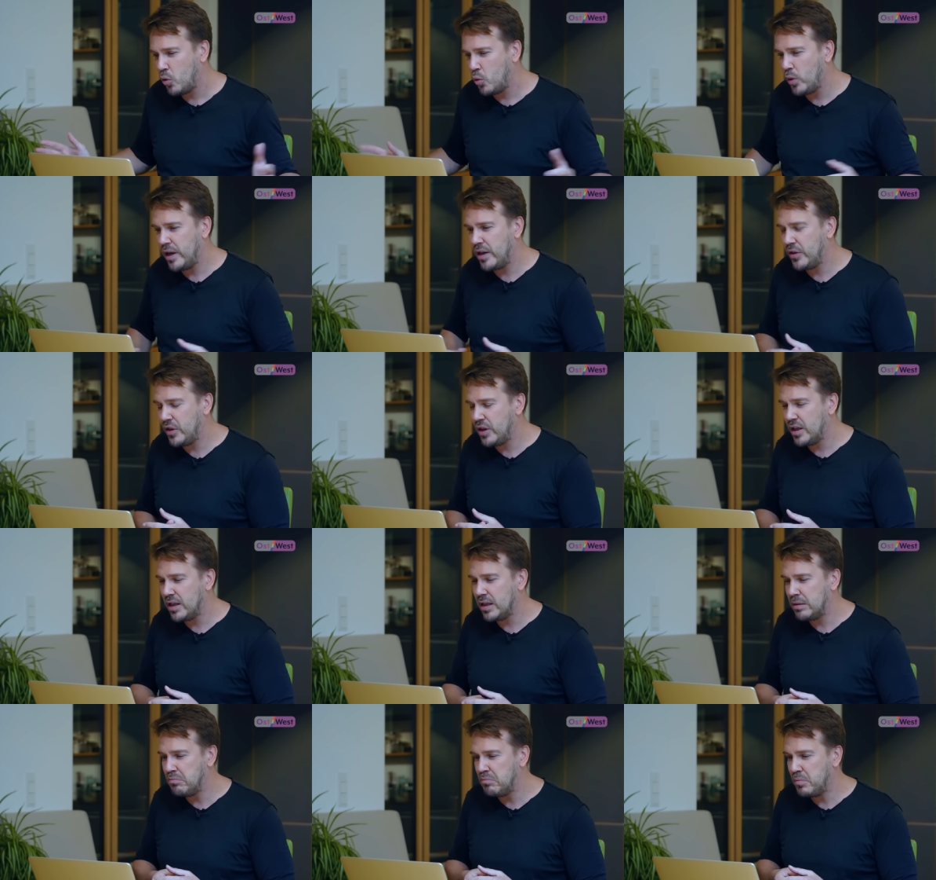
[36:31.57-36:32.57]
when,
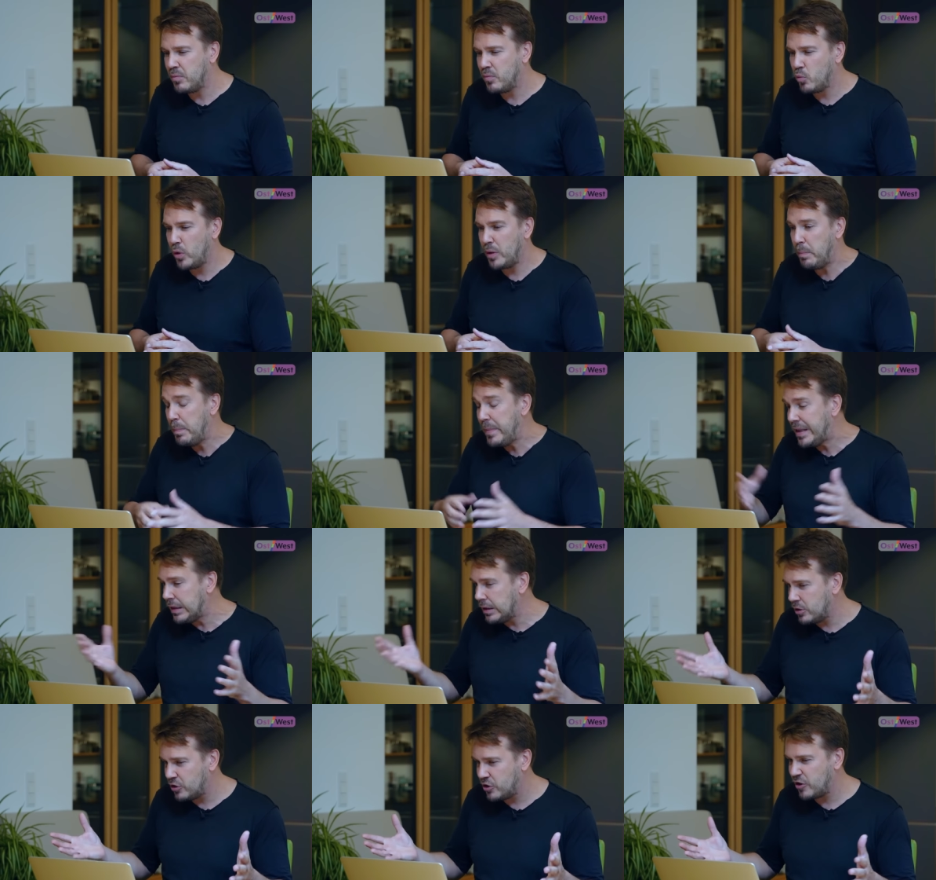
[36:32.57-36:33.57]
um, when
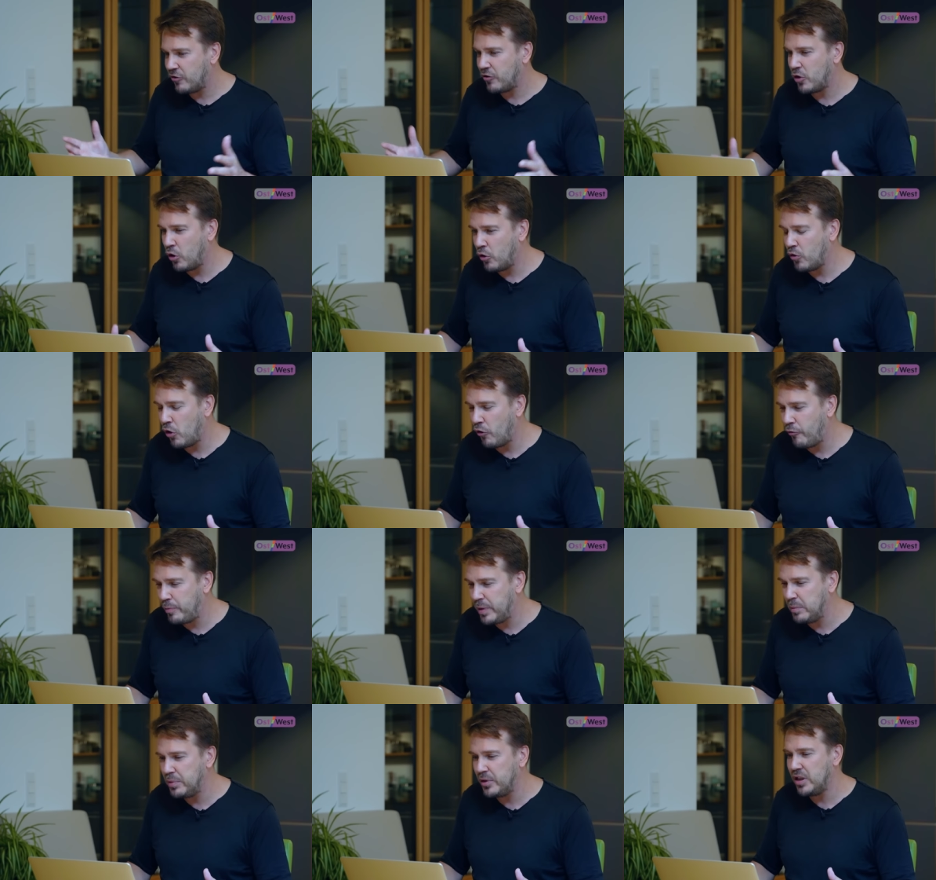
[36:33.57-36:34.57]
millions of, of
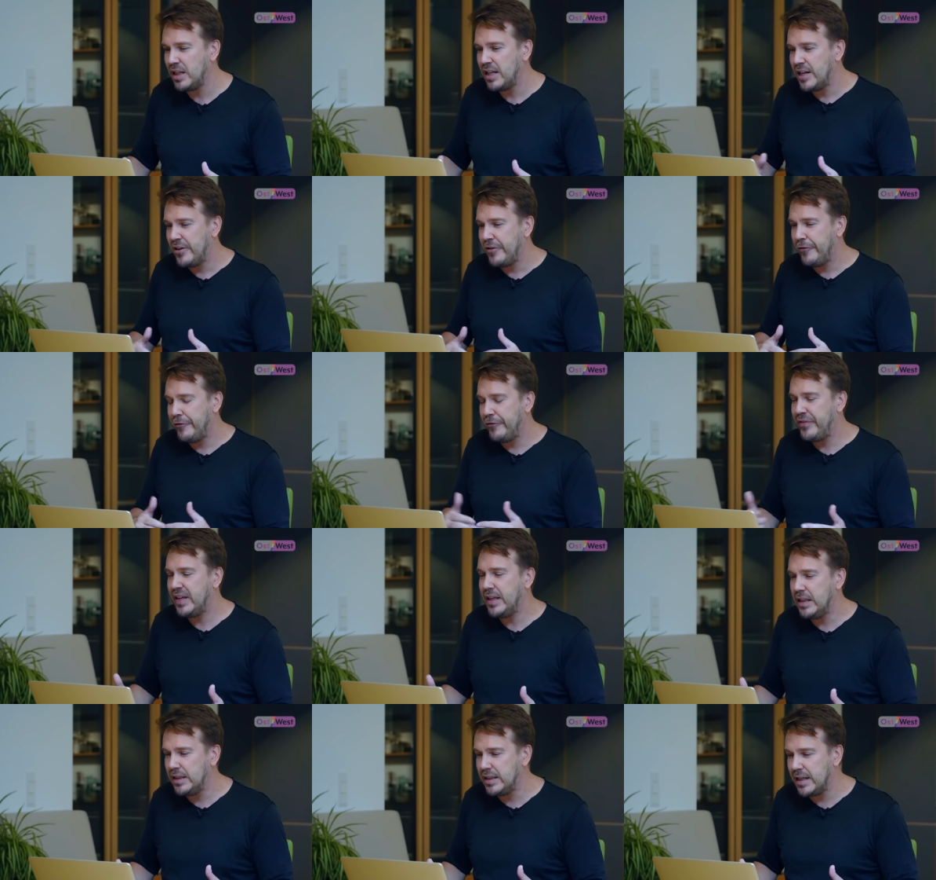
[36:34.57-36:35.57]
people
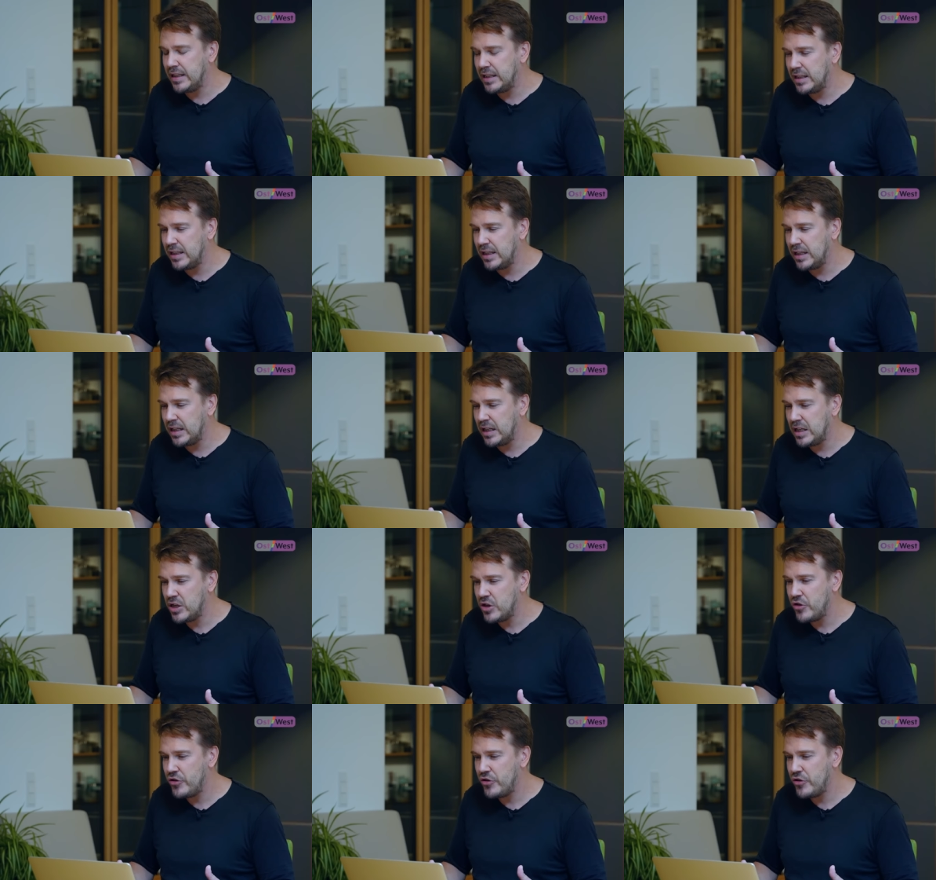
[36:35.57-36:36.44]
feel that uh,